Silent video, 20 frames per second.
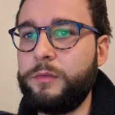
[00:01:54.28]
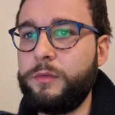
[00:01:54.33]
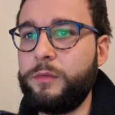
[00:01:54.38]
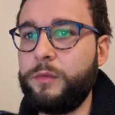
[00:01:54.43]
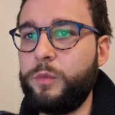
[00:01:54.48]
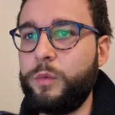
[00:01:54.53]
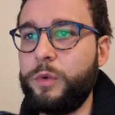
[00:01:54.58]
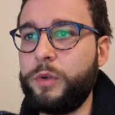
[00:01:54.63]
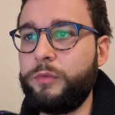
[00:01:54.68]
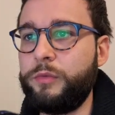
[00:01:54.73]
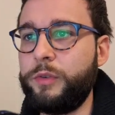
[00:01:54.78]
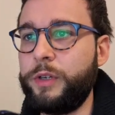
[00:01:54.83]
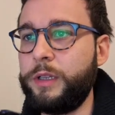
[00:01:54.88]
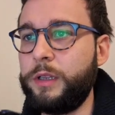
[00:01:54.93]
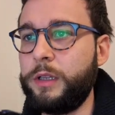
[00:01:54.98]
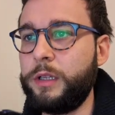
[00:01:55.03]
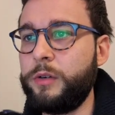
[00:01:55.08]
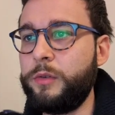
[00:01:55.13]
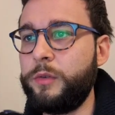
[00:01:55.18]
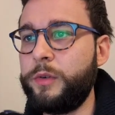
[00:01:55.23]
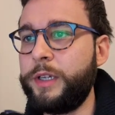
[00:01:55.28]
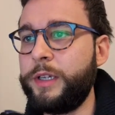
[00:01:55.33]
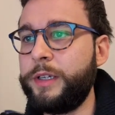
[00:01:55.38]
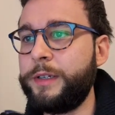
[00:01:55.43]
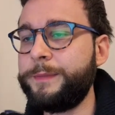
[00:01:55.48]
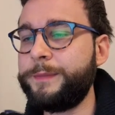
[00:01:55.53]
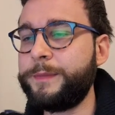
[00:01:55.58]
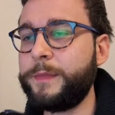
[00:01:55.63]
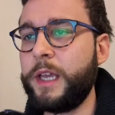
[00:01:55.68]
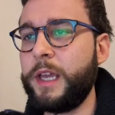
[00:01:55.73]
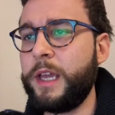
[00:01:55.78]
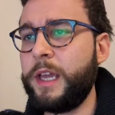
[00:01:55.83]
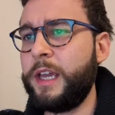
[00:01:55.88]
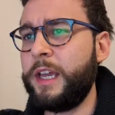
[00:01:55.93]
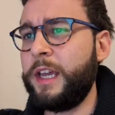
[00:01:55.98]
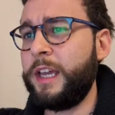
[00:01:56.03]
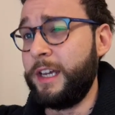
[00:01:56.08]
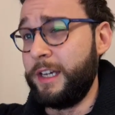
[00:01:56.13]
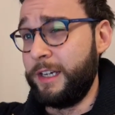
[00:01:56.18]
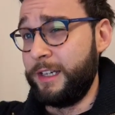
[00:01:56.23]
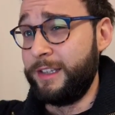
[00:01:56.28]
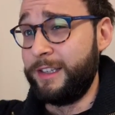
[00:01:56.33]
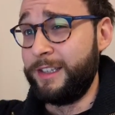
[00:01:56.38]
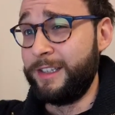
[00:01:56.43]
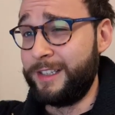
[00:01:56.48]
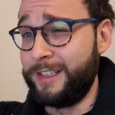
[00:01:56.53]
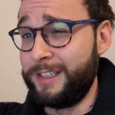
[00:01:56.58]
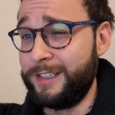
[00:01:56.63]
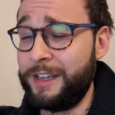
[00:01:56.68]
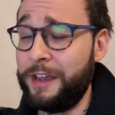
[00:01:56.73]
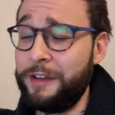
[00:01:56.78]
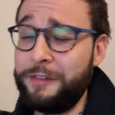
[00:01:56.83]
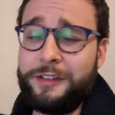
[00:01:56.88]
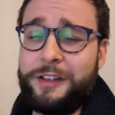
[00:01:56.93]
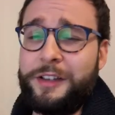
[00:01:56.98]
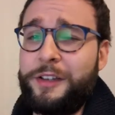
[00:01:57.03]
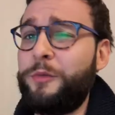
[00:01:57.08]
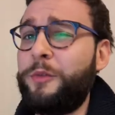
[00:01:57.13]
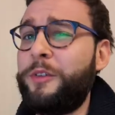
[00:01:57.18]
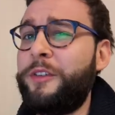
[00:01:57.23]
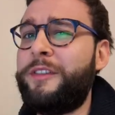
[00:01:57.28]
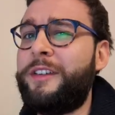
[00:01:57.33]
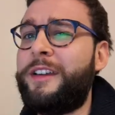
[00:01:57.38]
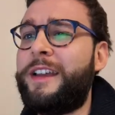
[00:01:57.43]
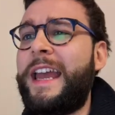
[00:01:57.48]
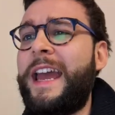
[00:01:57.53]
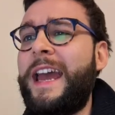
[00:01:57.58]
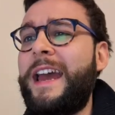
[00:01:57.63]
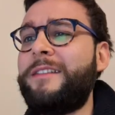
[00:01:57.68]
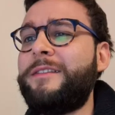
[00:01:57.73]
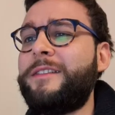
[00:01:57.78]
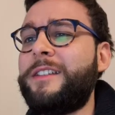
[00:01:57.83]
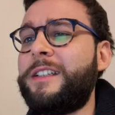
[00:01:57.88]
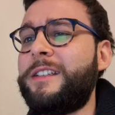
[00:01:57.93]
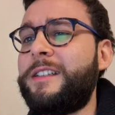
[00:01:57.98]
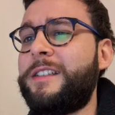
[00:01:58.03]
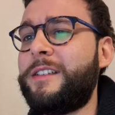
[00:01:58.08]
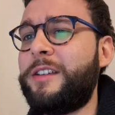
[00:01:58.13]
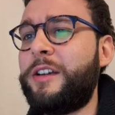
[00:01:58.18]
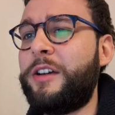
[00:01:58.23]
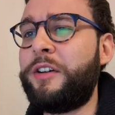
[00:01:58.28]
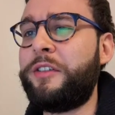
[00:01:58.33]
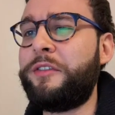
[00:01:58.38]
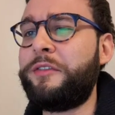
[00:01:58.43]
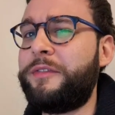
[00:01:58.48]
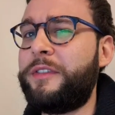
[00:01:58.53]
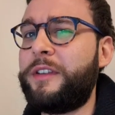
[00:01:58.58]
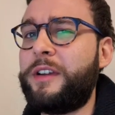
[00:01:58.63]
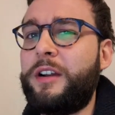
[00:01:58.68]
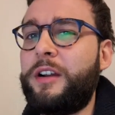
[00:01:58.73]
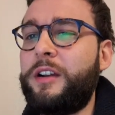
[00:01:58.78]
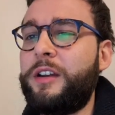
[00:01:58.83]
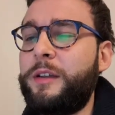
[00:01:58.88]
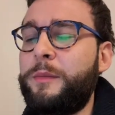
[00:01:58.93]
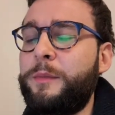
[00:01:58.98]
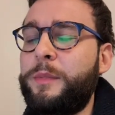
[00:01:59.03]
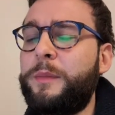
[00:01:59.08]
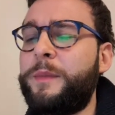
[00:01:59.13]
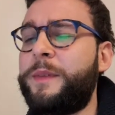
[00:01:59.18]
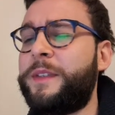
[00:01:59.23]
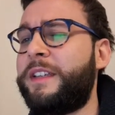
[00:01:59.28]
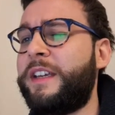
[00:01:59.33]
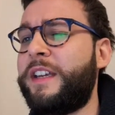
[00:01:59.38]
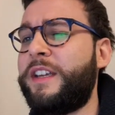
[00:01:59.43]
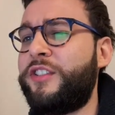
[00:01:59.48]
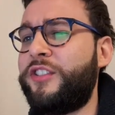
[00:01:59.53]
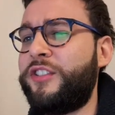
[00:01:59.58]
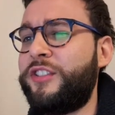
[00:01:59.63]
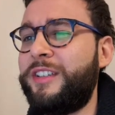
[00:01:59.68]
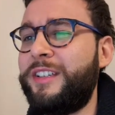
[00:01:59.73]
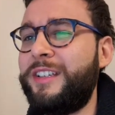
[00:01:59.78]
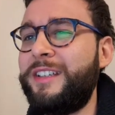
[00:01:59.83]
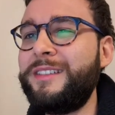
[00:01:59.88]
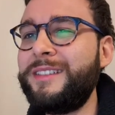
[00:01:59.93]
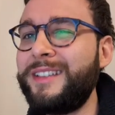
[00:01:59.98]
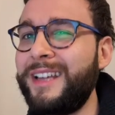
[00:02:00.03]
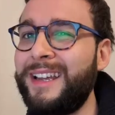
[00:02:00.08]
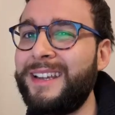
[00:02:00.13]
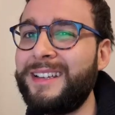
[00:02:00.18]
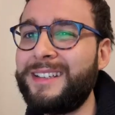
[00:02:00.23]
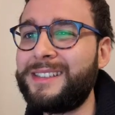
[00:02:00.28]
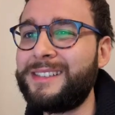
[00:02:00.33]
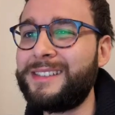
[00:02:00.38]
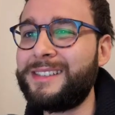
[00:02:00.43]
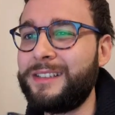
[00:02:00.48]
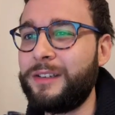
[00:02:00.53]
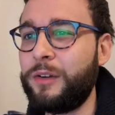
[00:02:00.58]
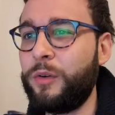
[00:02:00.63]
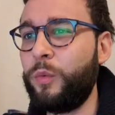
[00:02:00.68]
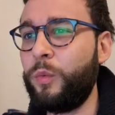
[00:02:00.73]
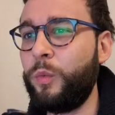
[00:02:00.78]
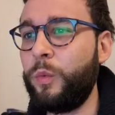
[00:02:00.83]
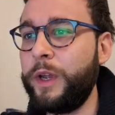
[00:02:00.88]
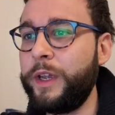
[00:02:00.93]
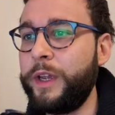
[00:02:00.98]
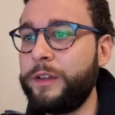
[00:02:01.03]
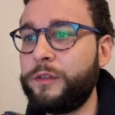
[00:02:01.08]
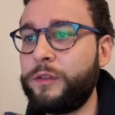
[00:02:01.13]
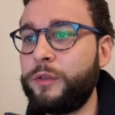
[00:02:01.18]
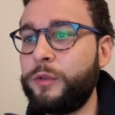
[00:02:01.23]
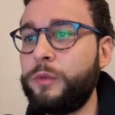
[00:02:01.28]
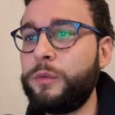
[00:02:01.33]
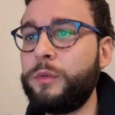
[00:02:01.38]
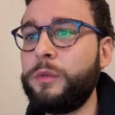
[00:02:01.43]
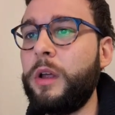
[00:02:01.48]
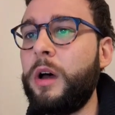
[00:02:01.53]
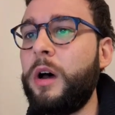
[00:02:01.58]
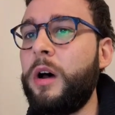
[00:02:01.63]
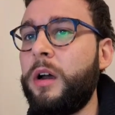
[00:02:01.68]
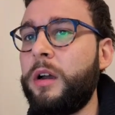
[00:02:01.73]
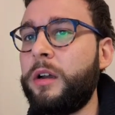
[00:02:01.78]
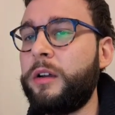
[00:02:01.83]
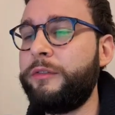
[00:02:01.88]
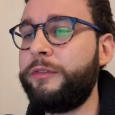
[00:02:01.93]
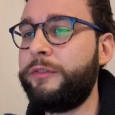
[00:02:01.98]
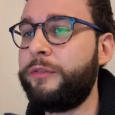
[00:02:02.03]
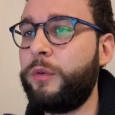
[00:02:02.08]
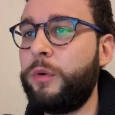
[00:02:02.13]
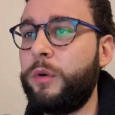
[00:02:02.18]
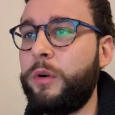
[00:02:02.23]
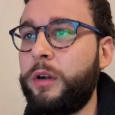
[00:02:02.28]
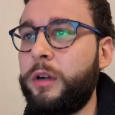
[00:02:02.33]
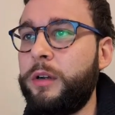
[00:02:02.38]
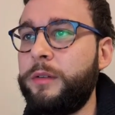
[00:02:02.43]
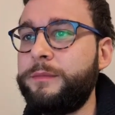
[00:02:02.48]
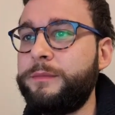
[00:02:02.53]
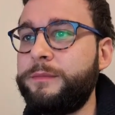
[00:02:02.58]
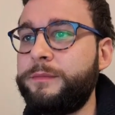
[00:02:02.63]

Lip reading: we're reloading. This is definitely one of the caveats of the current implementation. It takes way too long for